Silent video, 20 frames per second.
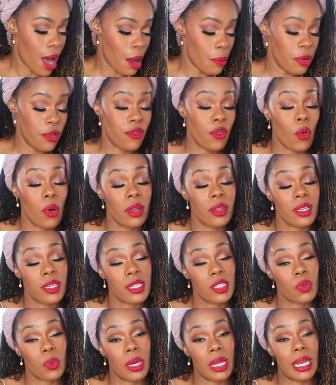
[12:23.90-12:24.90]
before
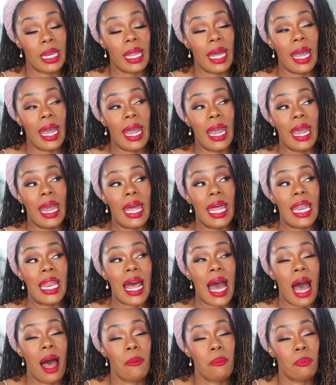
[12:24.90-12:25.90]
this one, and
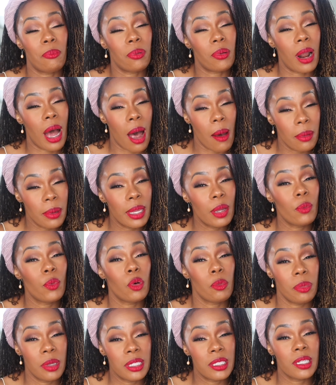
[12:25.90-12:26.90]
I probably will
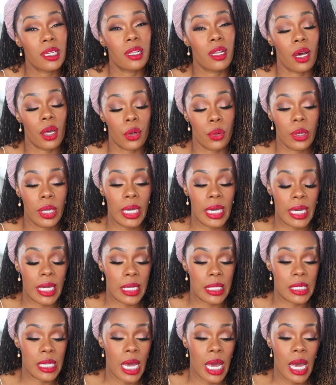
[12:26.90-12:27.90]
be decluttering
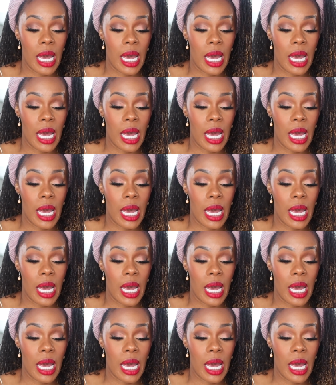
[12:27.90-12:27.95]
it.